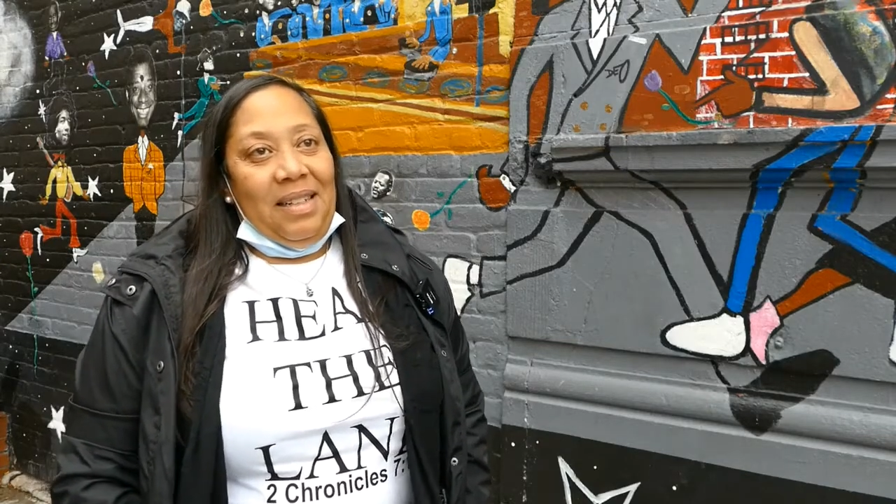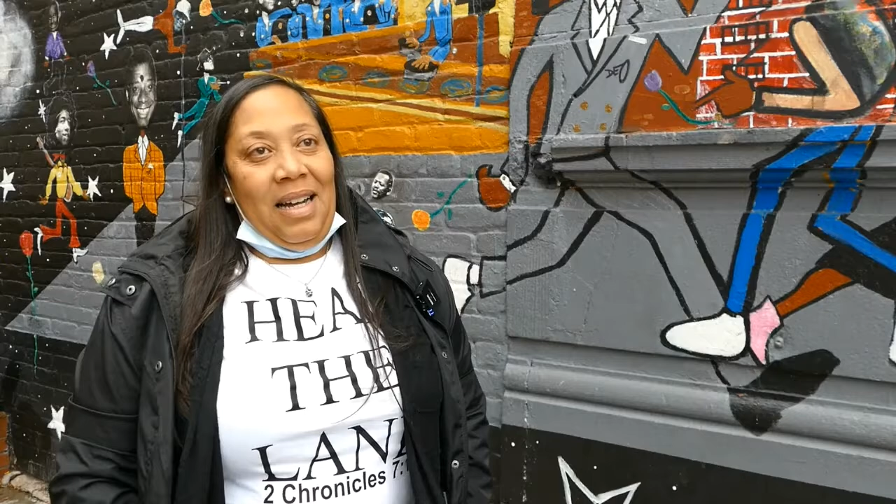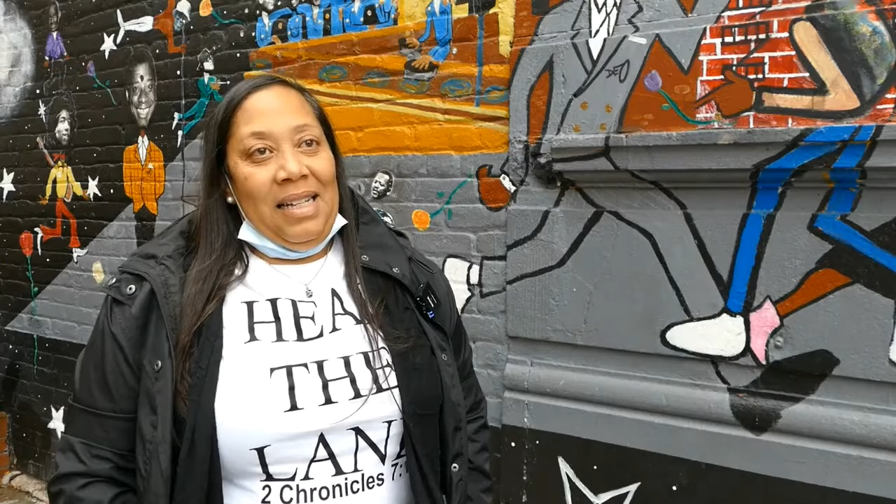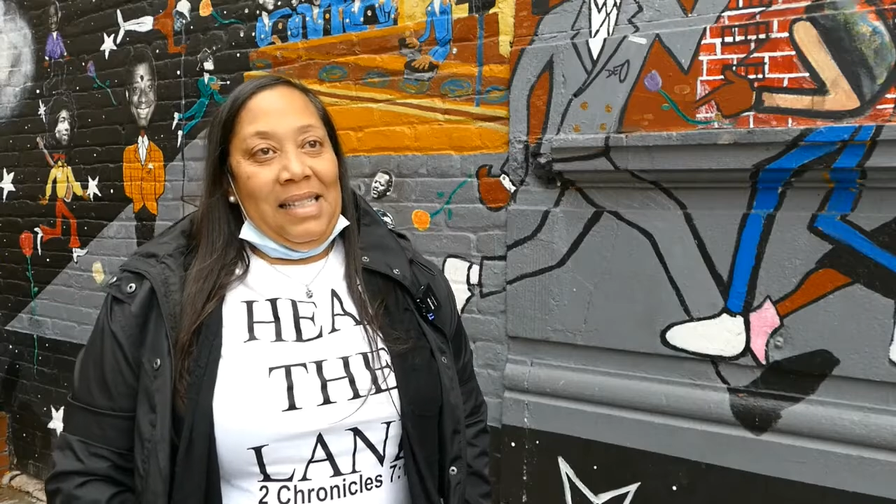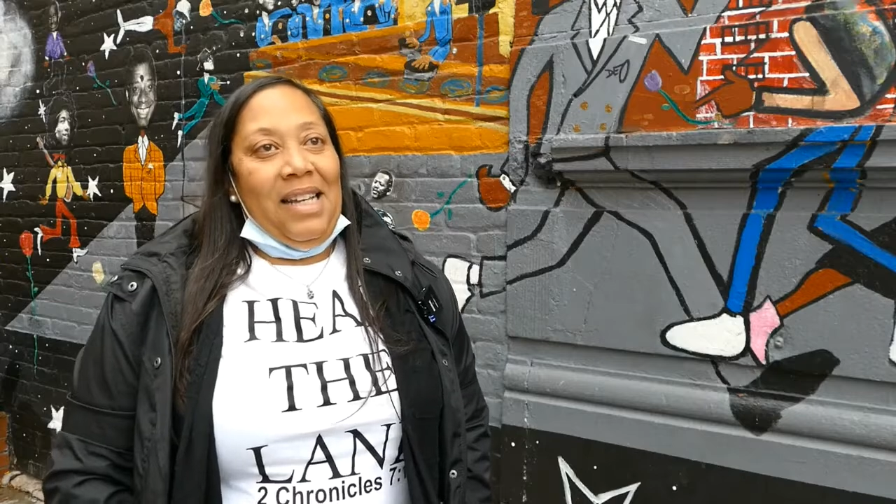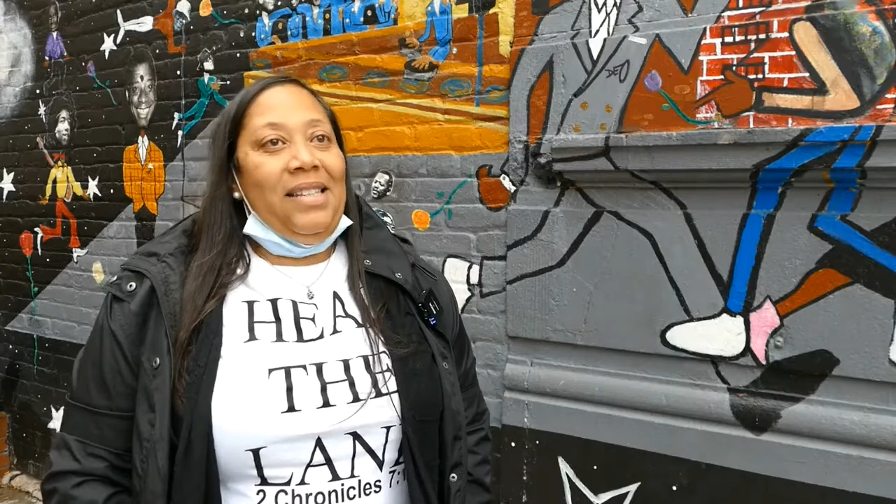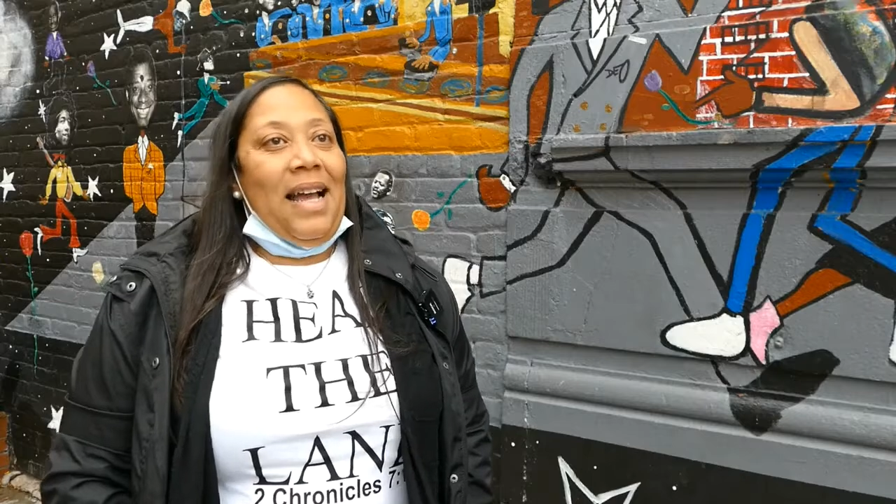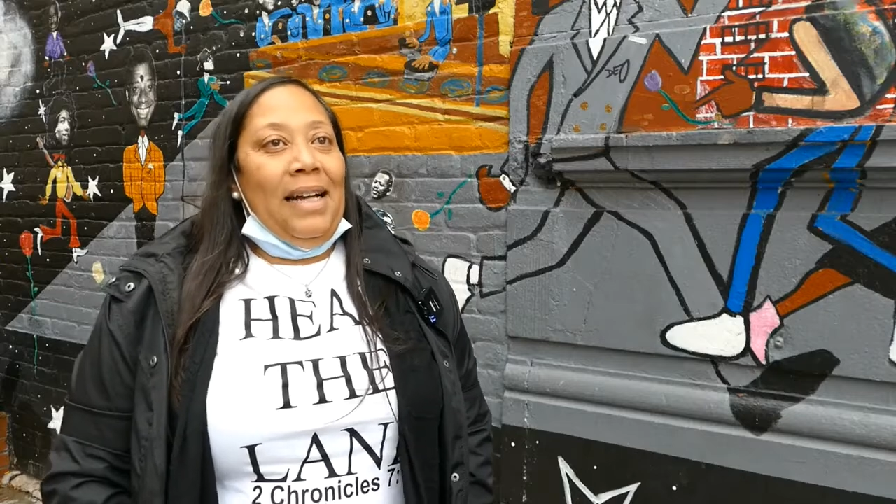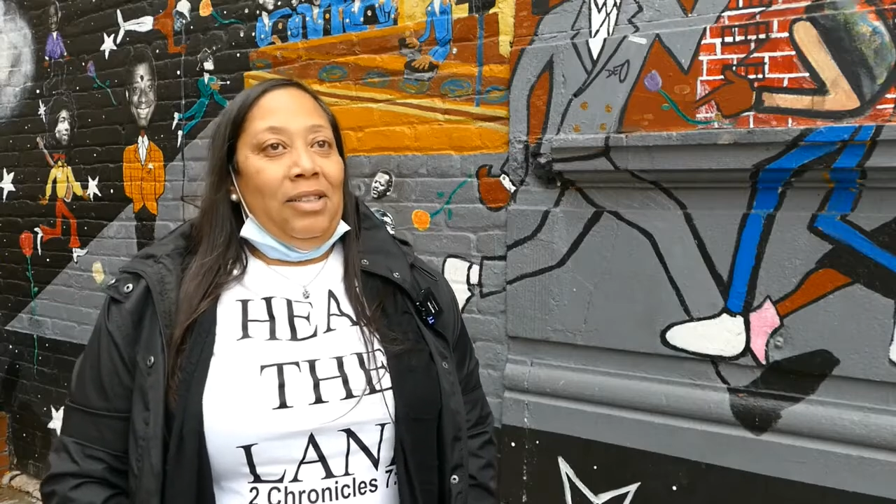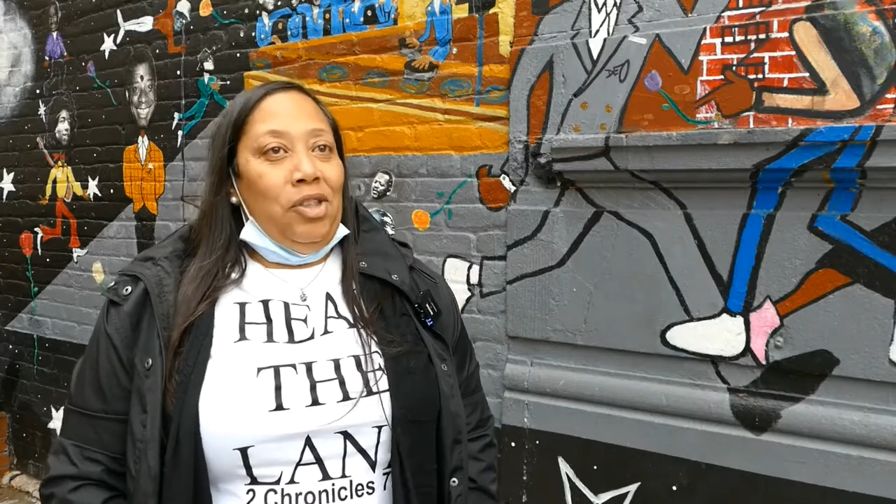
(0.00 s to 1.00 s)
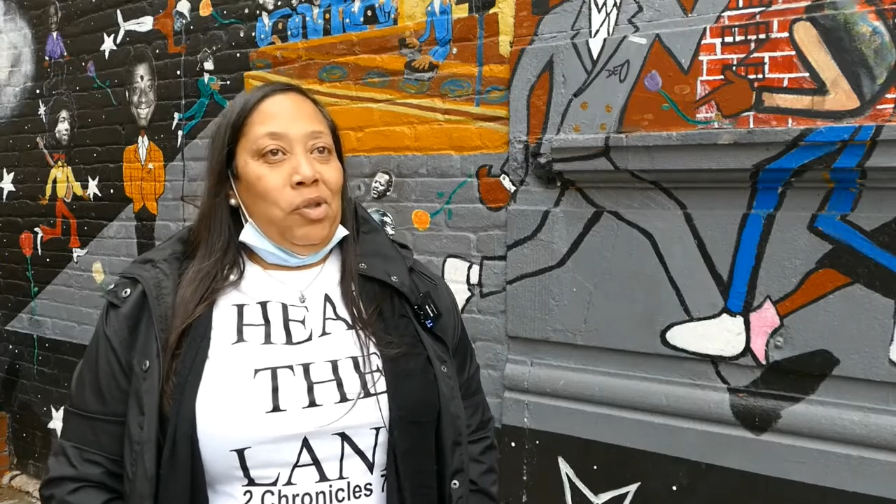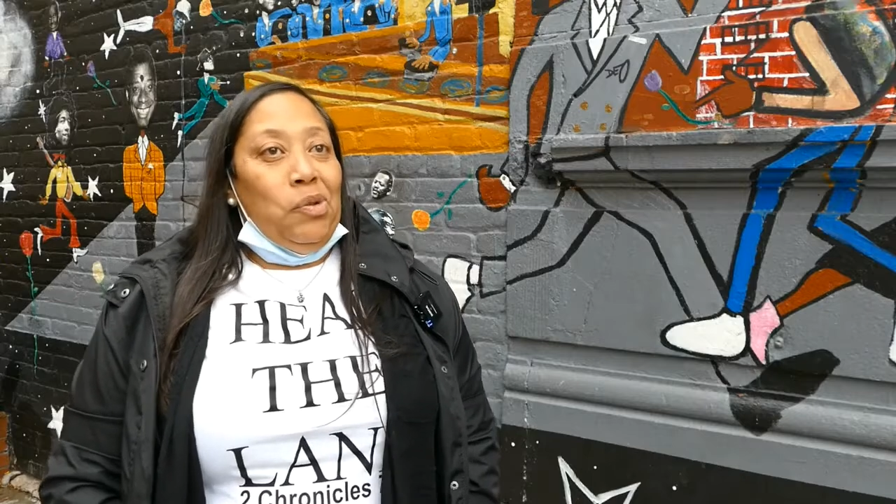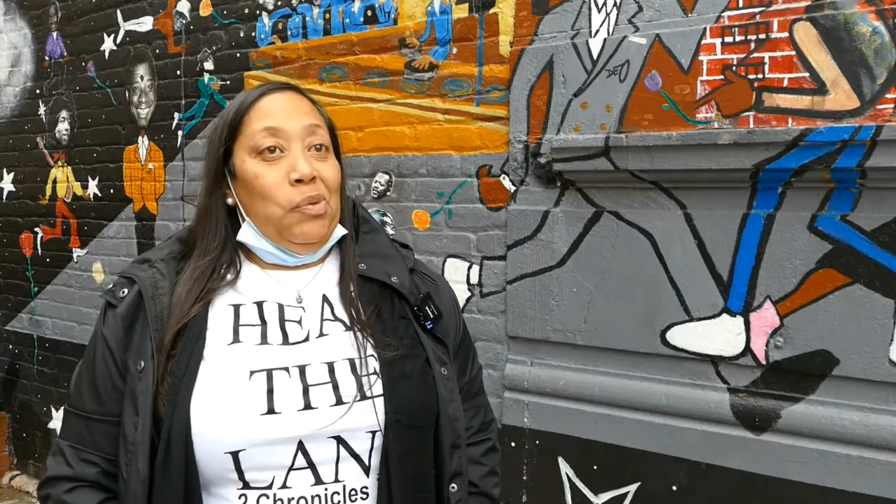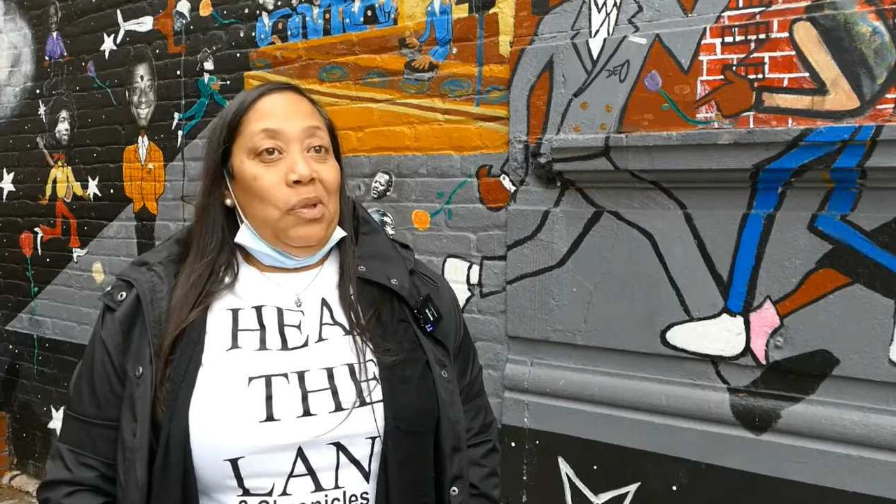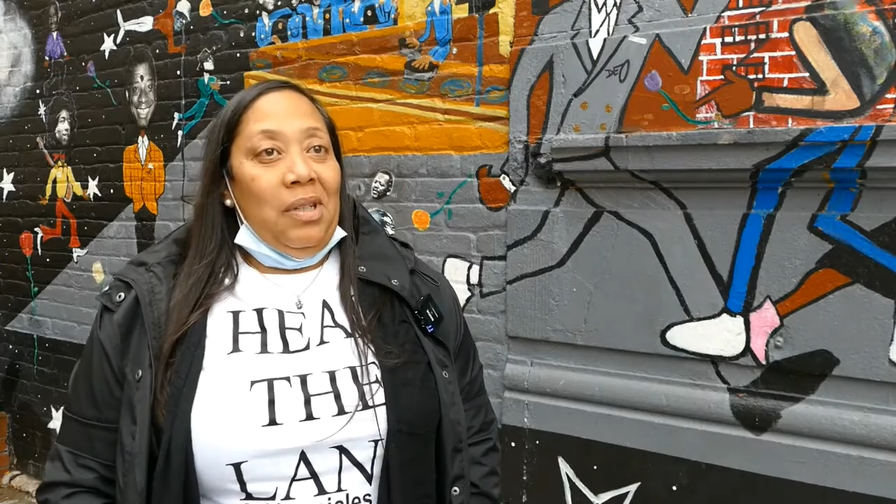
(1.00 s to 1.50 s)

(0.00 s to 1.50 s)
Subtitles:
I say thank you